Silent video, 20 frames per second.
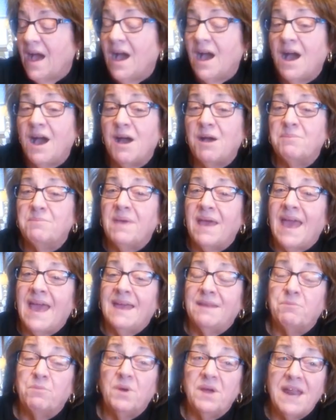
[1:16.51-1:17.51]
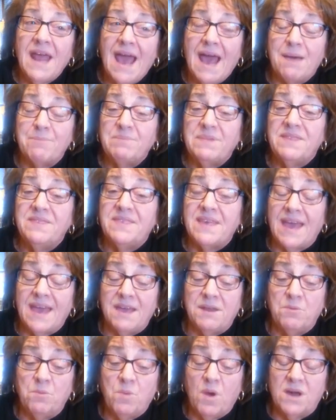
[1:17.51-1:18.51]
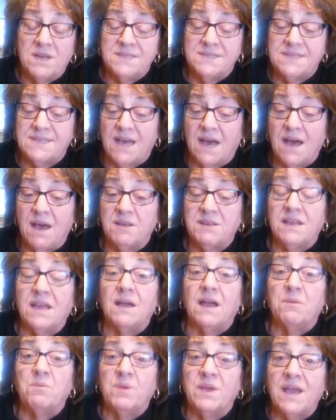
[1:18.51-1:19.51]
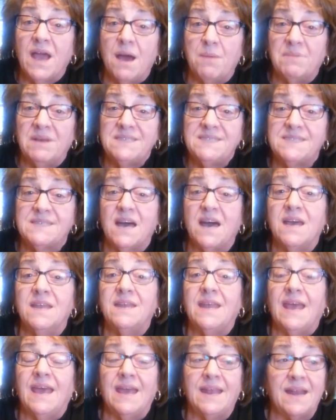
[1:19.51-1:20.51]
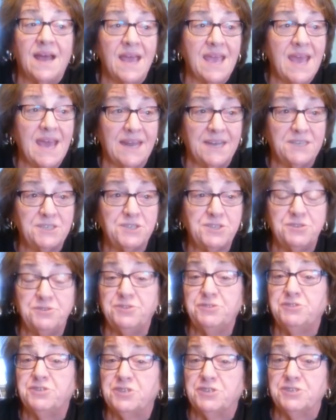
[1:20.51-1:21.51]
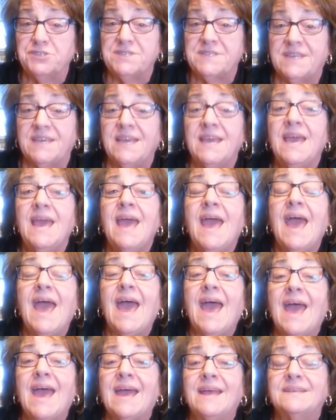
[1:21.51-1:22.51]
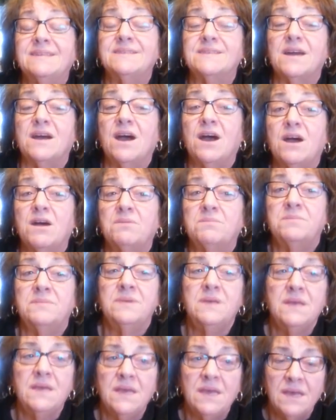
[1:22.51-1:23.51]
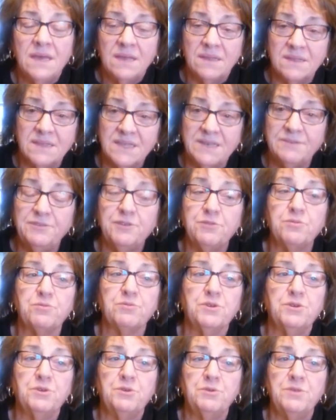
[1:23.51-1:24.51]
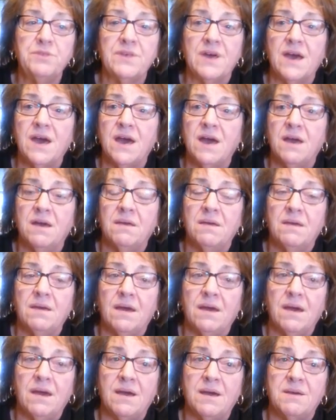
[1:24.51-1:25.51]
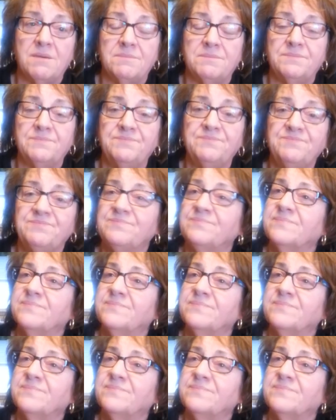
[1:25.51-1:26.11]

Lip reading: And what happened then was we got my son, and I headed to New Jersey and lived through the